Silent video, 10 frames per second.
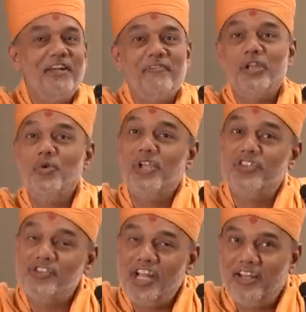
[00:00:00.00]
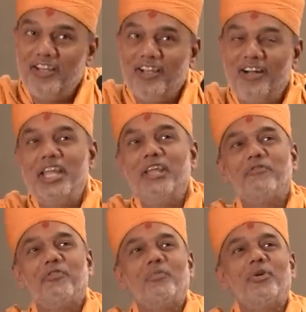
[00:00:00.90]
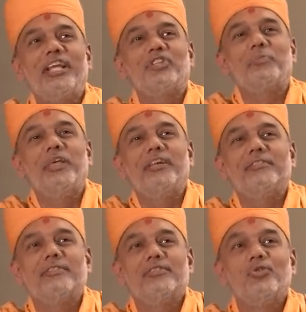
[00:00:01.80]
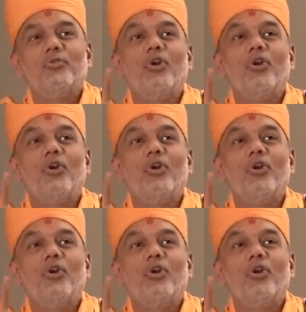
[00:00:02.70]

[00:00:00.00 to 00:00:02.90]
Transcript: When you will start learning from your experiences, you